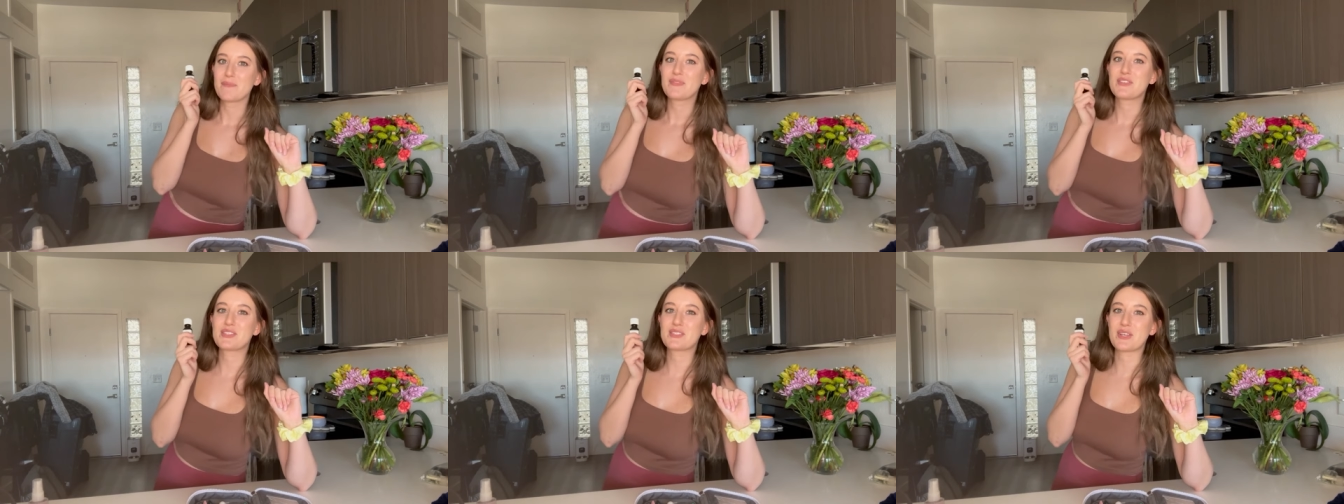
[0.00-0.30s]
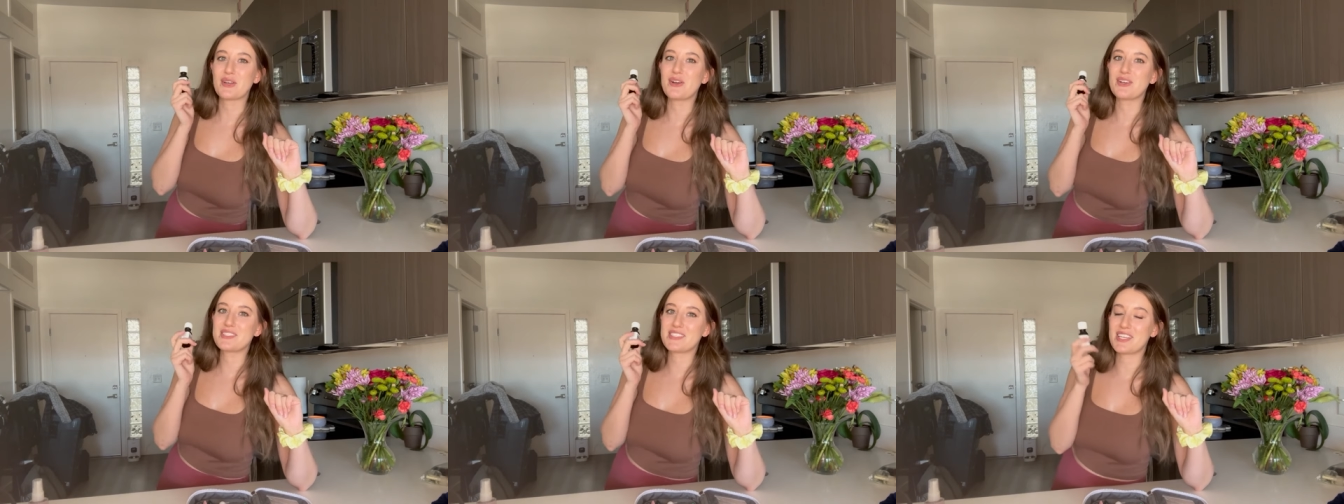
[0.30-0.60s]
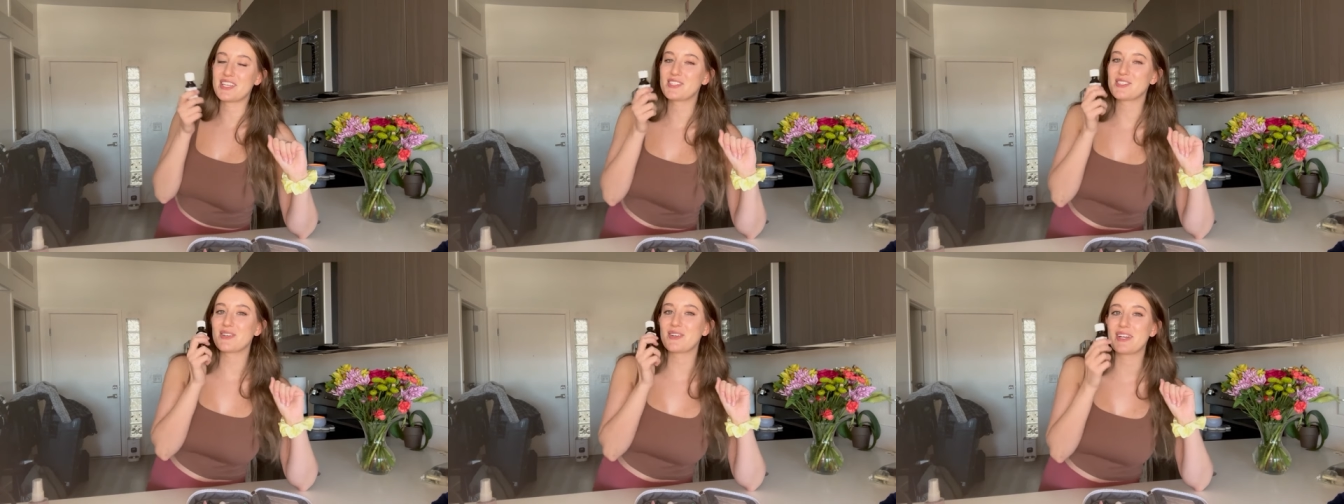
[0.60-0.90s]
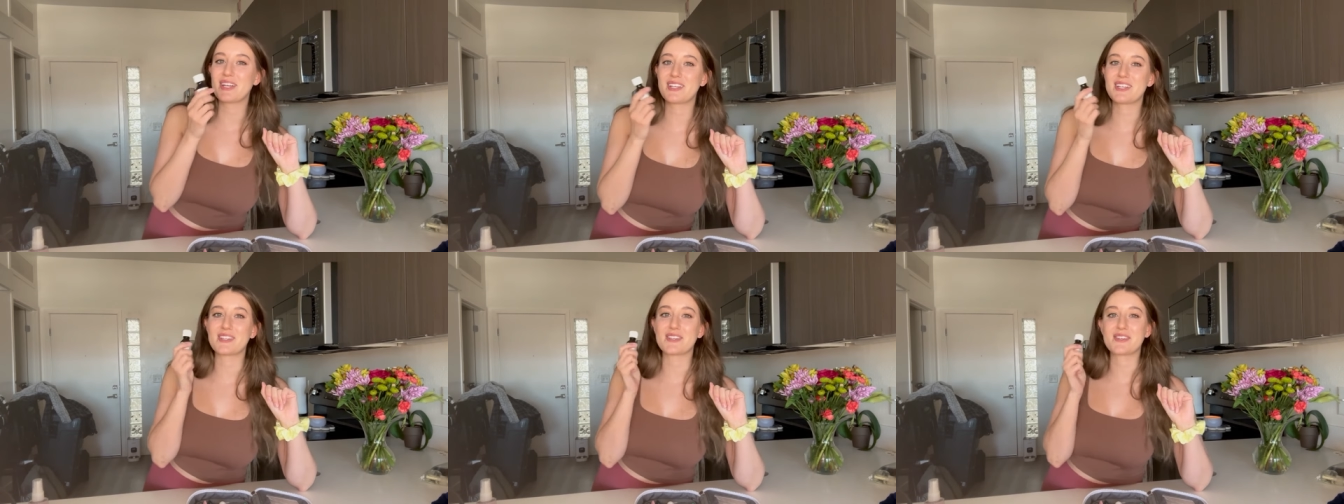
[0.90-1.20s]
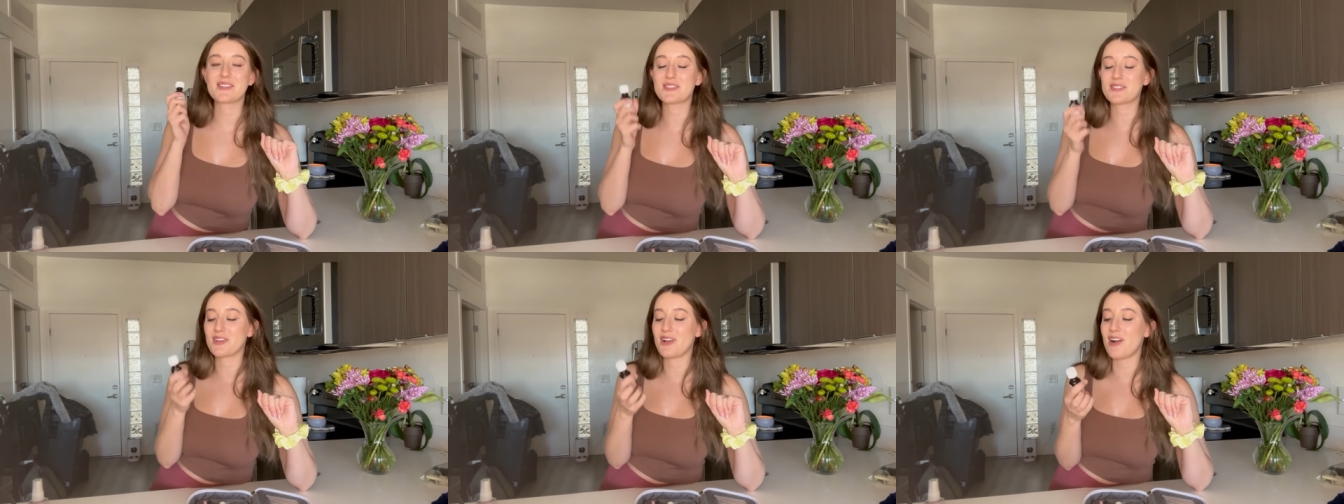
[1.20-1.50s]
So essential oil is
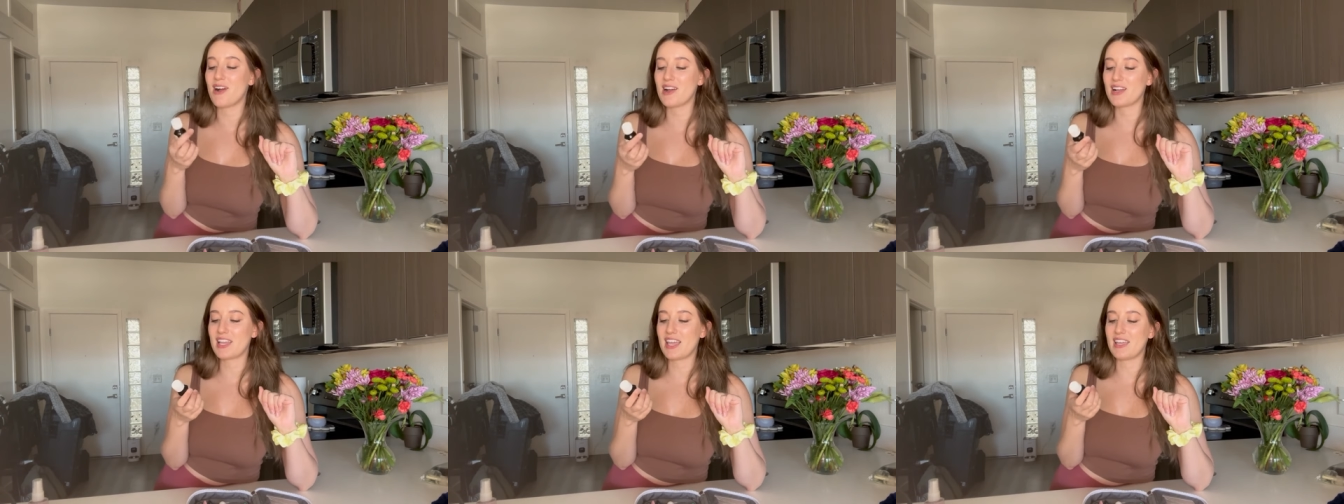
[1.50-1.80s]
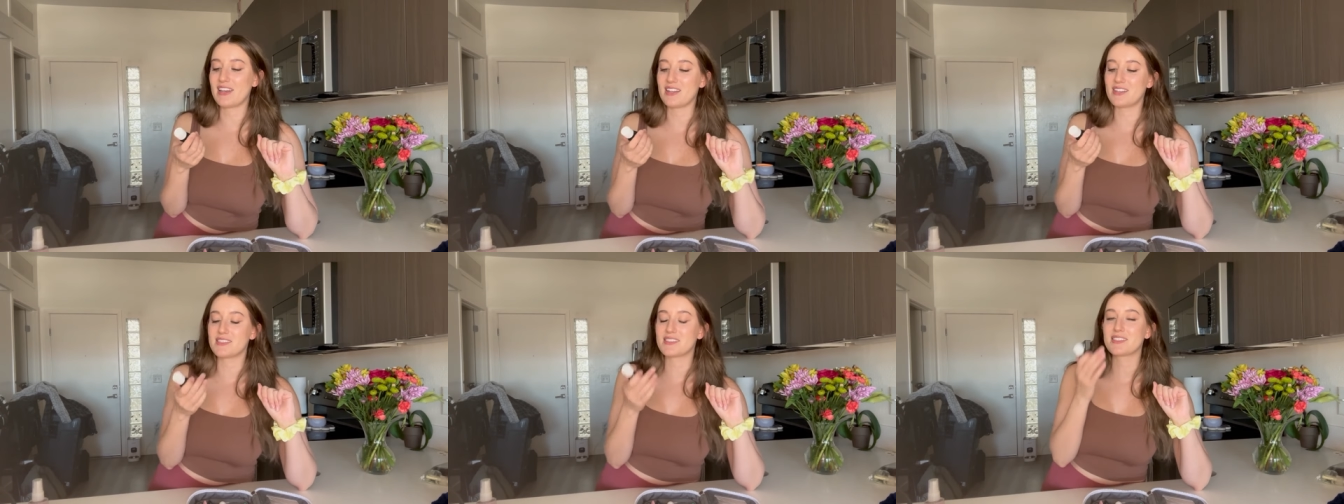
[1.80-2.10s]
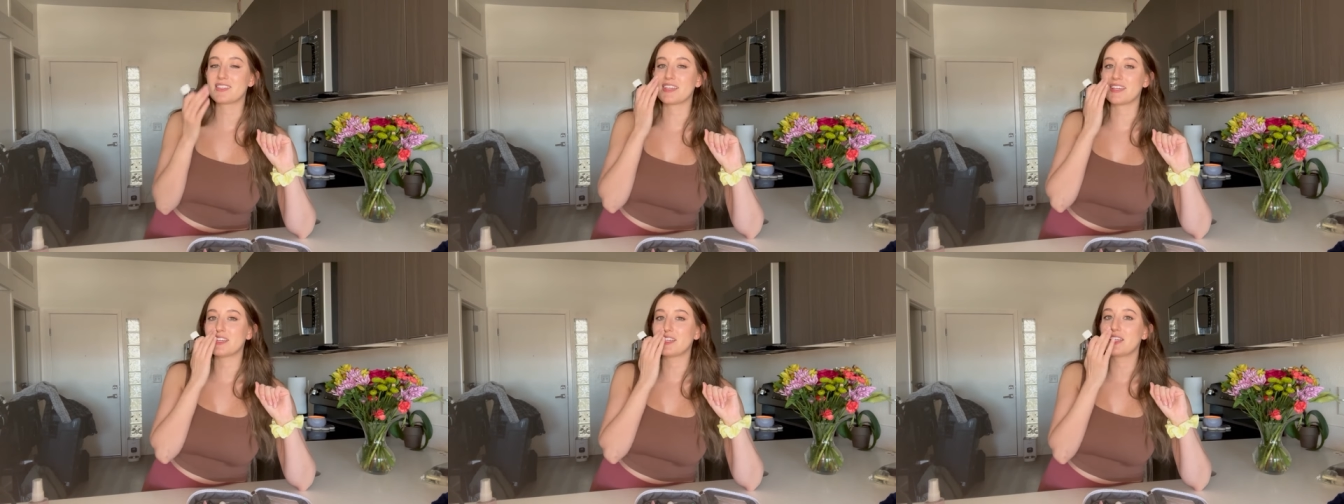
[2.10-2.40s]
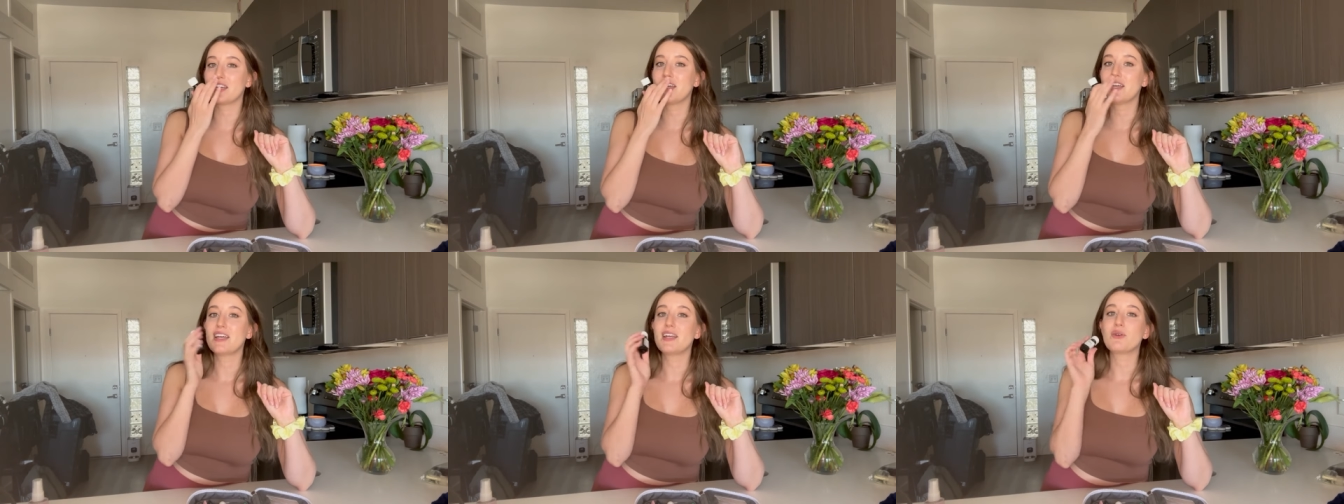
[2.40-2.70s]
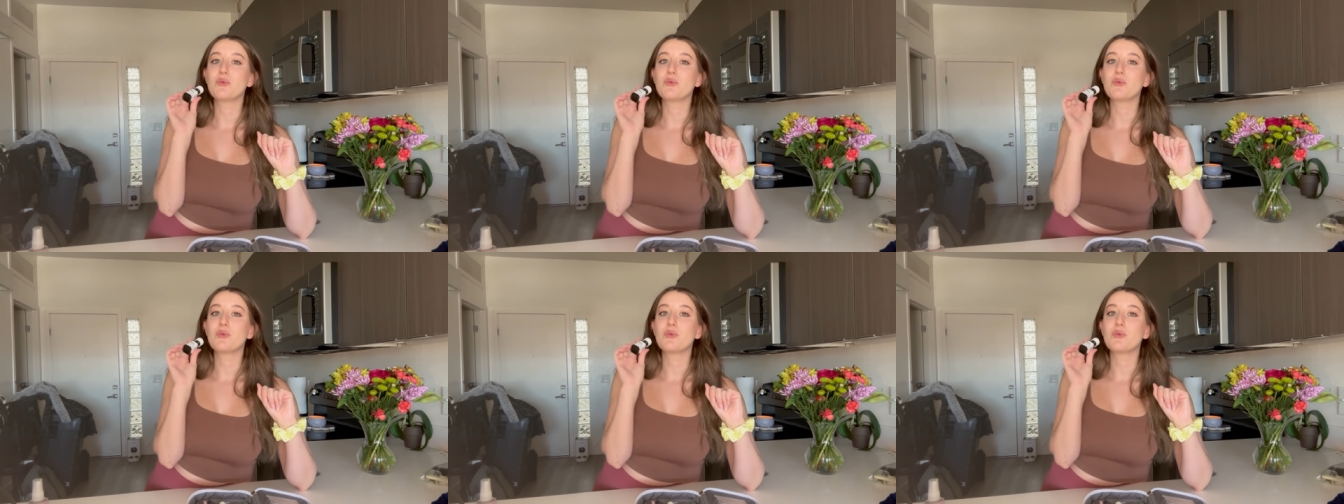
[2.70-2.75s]
strong and it's good.